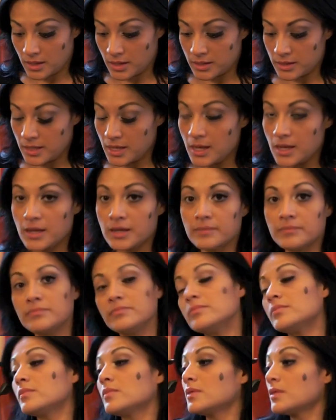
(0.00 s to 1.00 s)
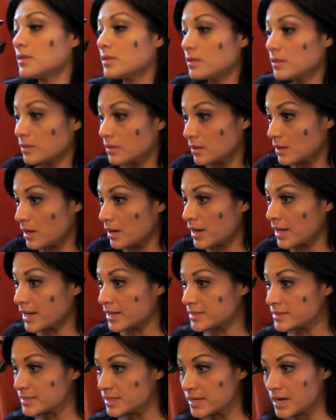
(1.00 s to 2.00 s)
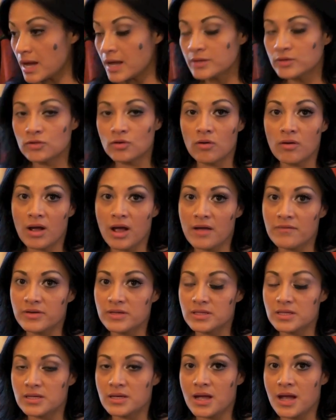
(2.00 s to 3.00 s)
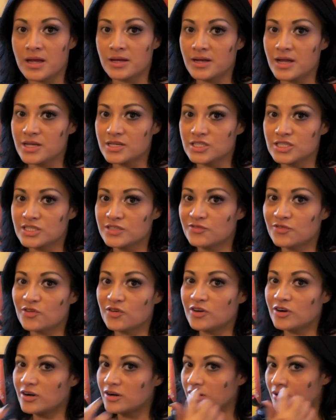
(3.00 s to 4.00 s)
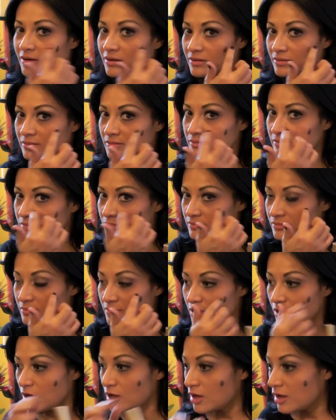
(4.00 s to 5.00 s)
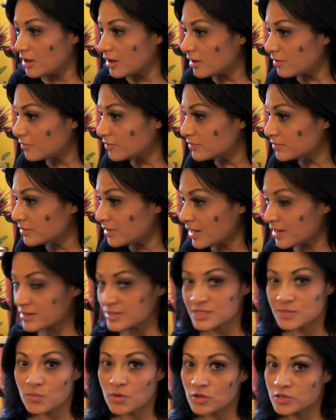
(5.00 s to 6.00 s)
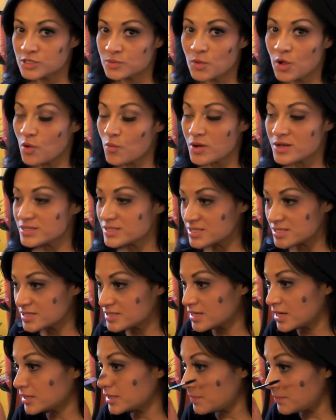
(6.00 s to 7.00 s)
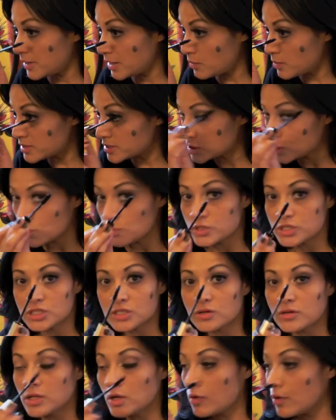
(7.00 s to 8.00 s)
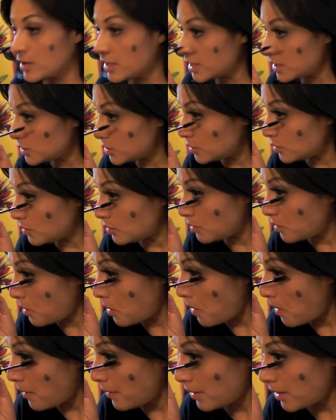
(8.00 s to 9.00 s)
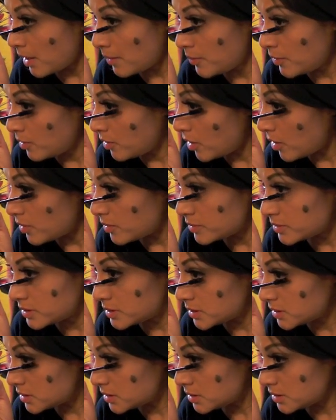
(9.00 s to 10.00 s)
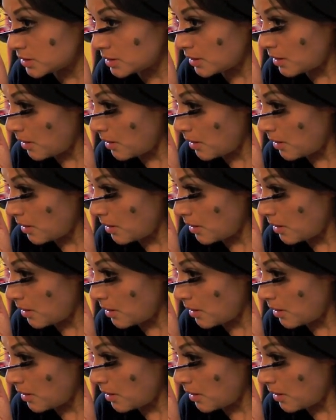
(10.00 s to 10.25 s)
And then, like I said, I don't have any eyelashes for like small ones. I just got the big ones. So we're just gonna go ahead and do a couple coats.